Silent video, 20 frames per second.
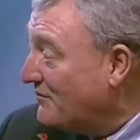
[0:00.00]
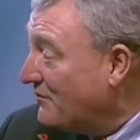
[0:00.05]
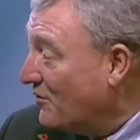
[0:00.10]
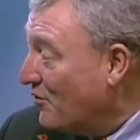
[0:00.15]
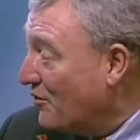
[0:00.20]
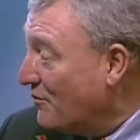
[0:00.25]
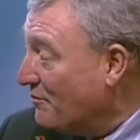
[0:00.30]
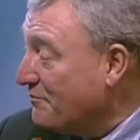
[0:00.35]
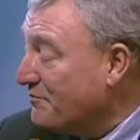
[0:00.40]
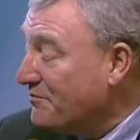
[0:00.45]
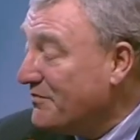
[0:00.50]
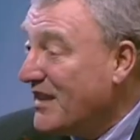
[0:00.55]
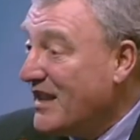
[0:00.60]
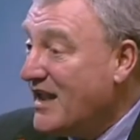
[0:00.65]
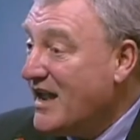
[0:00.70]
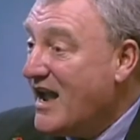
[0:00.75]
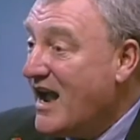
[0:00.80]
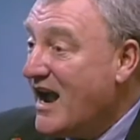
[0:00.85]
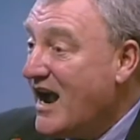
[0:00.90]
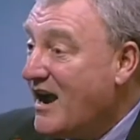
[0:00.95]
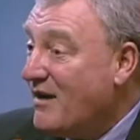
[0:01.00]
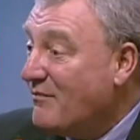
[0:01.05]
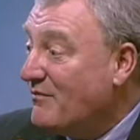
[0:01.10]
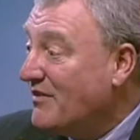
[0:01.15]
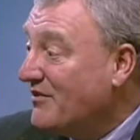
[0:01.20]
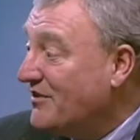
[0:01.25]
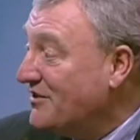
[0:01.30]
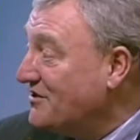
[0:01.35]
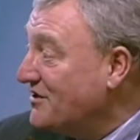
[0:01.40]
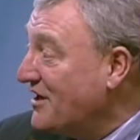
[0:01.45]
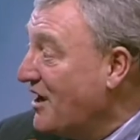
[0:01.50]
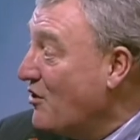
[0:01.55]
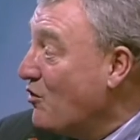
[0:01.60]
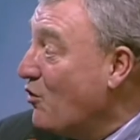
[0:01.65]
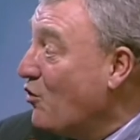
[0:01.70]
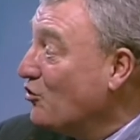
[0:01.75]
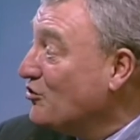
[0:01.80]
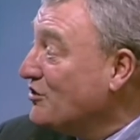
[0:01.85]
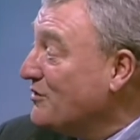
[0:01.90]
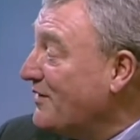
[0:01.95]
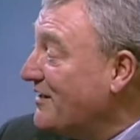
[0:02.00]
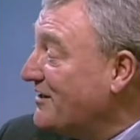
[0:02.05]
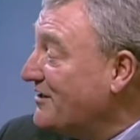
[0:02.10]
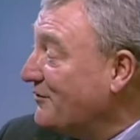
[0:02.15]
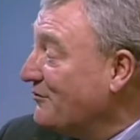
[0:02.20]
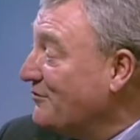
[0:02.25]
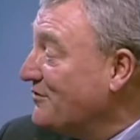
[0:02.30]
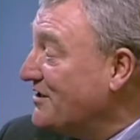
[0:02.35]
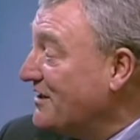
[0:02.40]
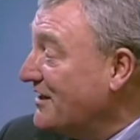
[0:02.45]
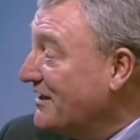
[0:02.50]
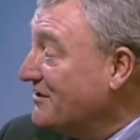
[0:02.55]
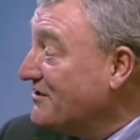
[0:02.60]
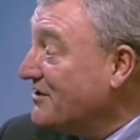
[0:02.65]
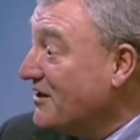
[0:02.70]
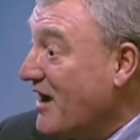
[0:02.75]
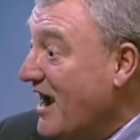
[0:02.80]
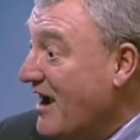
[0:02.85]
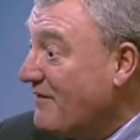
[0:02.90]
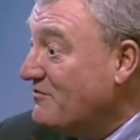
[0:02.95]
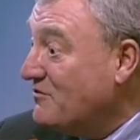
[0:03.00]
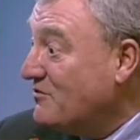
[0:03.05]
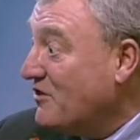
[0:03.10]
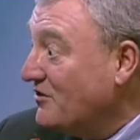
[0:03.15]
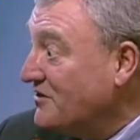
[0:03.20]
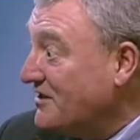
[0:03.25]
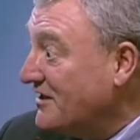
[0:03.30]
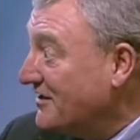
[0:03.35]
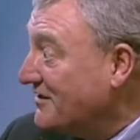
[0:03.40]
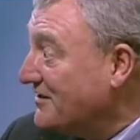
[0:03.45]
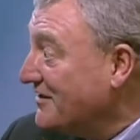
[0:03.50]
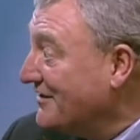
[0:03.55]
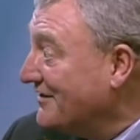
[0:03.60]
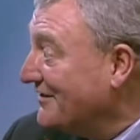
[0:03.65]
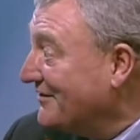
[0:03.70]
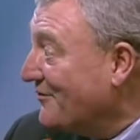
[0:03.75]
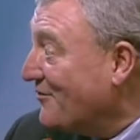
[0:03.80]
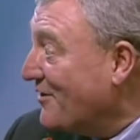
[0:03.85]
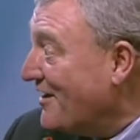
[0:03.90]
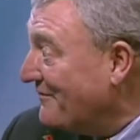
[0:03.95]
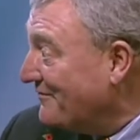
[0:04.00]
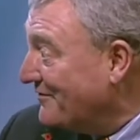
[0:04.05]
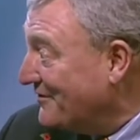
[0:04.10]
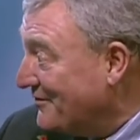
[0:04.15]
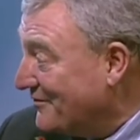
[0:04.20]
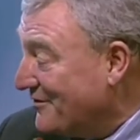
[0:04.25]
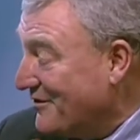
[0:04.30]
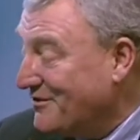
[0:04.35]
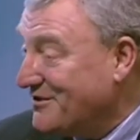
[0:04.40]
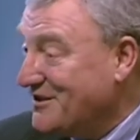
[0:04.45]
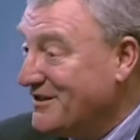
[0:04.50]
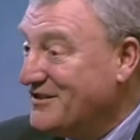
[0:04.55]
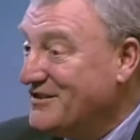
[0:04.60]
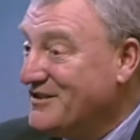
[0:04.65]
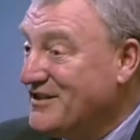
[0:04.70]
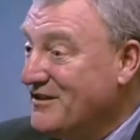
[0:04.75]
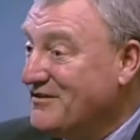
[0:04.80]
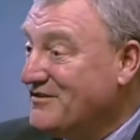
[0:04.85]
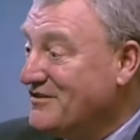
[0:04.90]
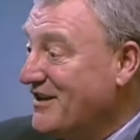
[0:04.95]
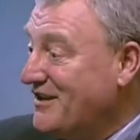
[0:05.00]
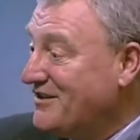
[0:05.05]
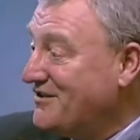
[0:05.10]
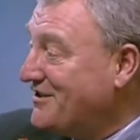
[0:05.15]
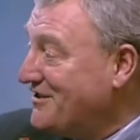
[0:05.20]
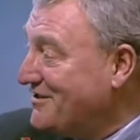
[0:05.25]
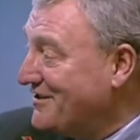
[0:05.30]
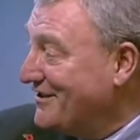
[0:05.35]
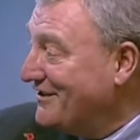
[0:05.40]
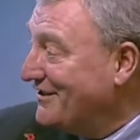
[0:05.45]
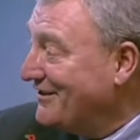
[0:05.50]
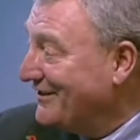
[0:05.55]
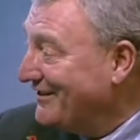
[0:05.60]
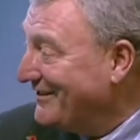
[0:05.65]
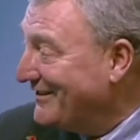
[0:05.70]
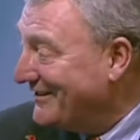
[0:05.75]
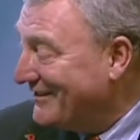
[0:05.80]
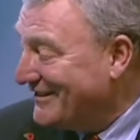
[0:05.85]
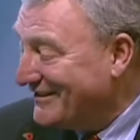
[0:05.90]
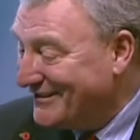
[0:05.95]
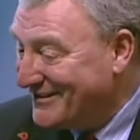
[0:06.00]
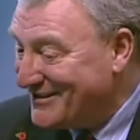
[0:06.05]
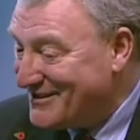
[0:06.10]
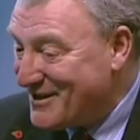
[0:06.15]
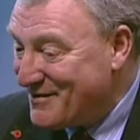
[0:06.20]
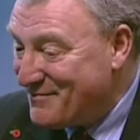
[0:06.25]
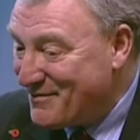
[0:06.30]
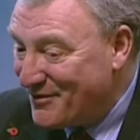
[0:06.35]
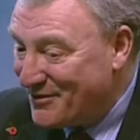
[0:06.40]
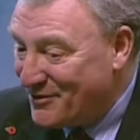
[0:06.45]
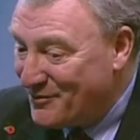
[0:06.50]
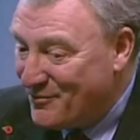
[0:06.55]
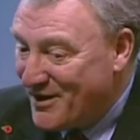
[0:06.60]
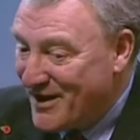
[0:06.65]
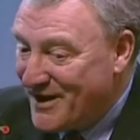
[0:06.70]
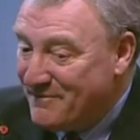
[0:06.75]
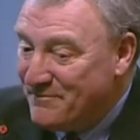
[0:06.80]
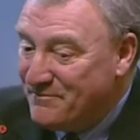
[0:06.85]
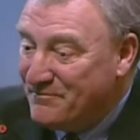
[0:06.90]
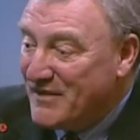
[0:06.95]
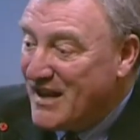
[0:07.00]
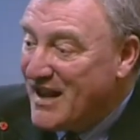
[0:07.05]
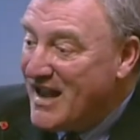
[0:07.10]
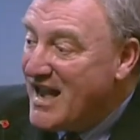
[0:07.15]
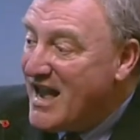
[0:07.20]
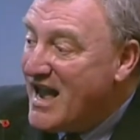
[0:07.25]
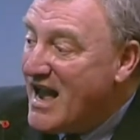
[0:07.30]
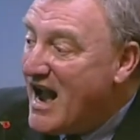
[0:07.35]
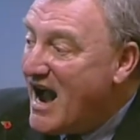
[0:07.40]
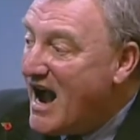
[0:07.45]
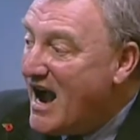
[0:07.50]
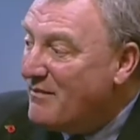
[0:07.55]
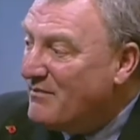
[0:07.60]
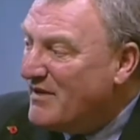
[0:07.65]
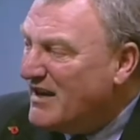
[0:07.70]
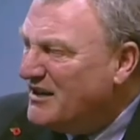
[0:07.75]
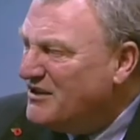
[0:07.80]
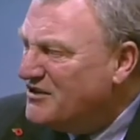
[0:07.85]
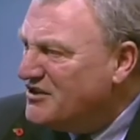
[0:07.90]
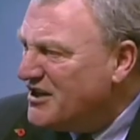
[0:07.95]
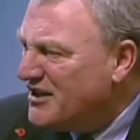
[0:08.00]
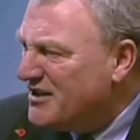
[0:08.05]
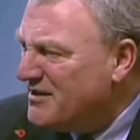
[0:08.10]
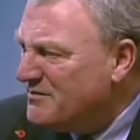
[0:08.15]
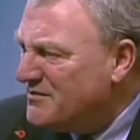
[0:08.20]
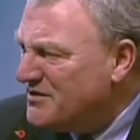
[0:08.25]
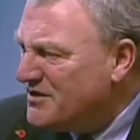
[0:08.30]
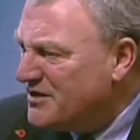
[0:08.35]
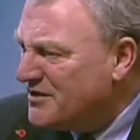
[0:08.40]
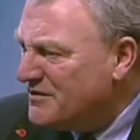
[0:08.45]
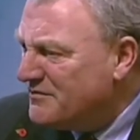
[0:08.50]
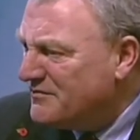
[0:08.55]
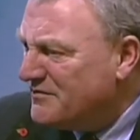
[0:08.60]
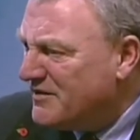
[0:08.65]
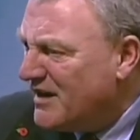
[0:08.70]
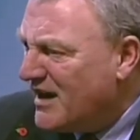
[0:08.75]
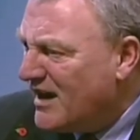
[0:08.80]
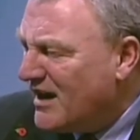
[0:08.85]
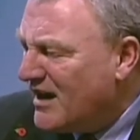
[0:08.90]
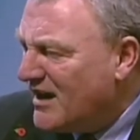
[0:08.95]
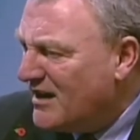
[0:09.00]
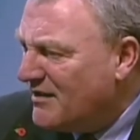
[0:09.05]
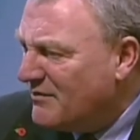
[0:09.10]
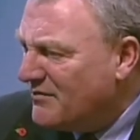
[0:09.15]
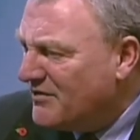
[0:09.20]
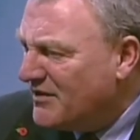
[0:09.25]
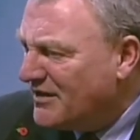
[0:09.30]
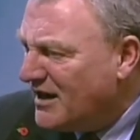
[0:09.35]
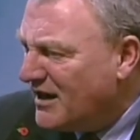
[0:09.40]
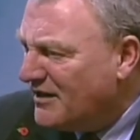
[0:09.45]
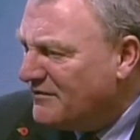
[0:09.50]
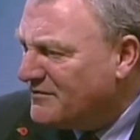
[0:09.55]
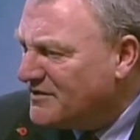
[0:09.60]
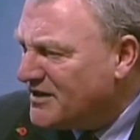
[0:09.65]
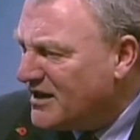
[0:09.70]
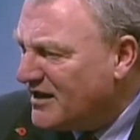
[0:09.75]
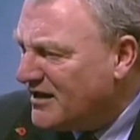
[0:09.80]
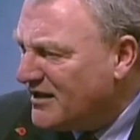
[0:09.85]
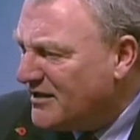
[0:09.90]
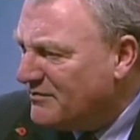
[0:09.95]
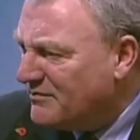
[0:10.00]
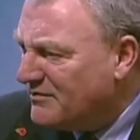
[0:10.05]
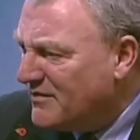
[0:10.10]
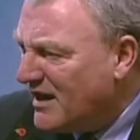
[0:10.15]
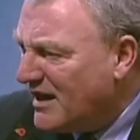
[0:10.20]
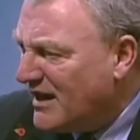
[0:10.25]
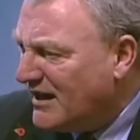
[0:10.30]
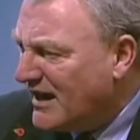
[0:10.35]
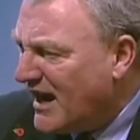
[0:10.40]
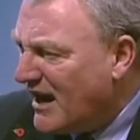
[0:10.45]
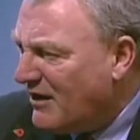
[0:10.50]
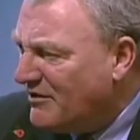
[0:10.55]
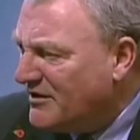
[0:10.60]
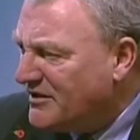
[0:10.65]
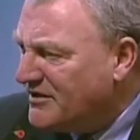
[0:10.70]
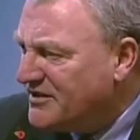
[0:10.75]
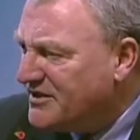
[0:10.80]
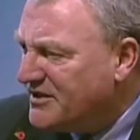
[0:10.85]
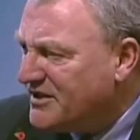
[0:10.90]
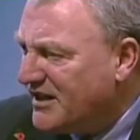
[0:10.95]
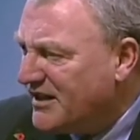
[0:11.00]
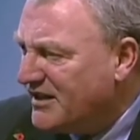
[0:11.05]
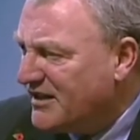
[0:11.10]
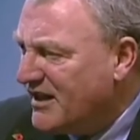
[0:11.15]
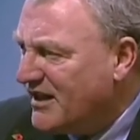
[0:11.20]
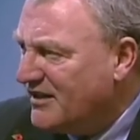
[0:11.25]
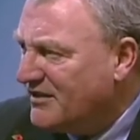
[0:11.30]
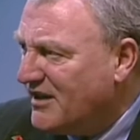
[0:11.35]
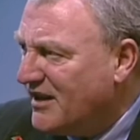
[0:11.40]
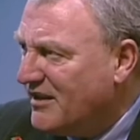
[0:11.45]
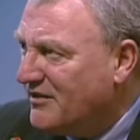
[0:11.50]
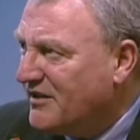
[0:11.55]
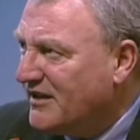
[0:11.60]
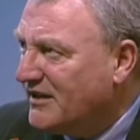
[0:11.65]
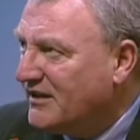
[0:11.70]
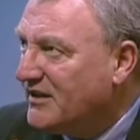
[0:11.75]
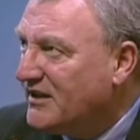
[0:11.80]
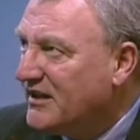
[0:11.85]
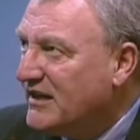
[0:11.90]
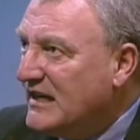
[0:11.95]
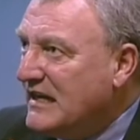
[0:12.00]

form, there's no automatic receipt. So have you got it or haven't you got it? So that's just a little tip on the way. In terms of the lifetime allowance, I think